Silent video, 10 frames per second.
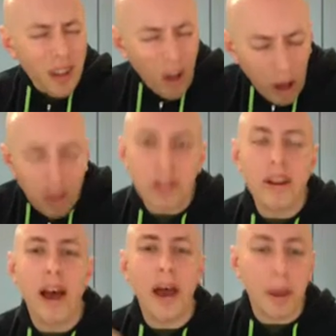all the
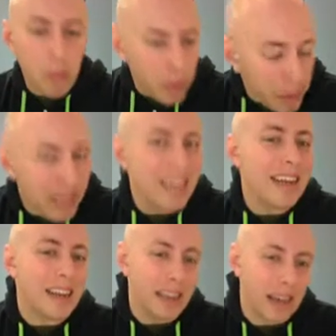time,
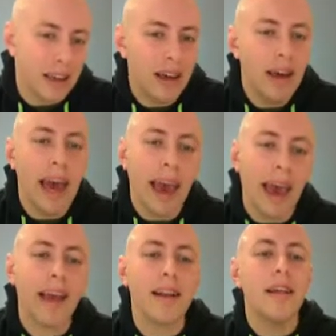repeatedly.
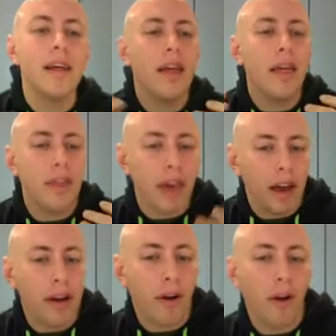And they
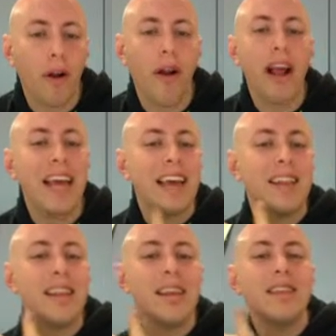occur
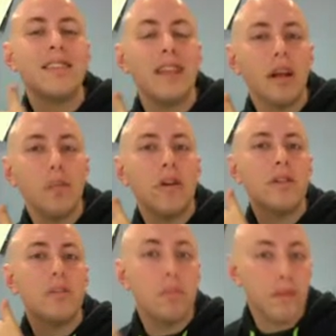in the
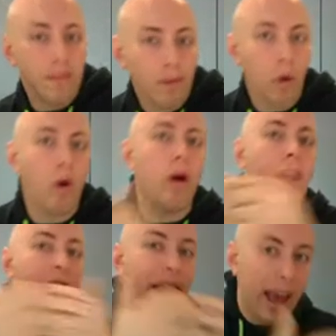syllables
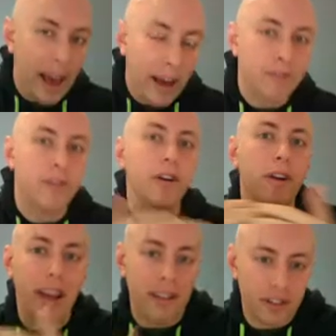before and after
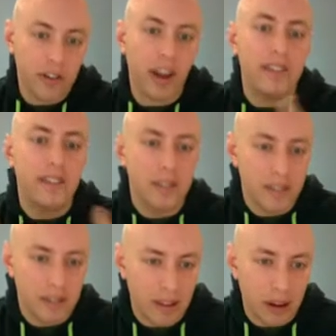a stressed
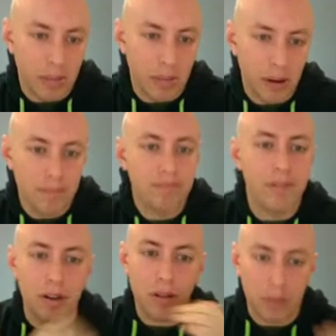syllable.
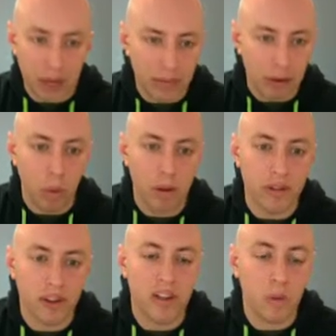So let me give you word
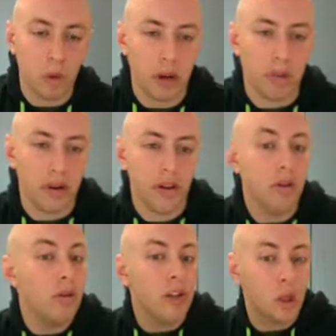stress rule number
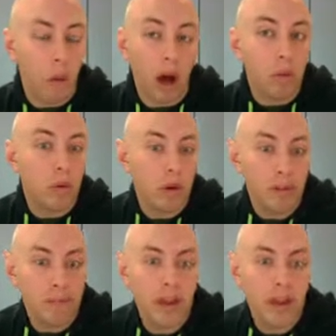2, the schwa rule.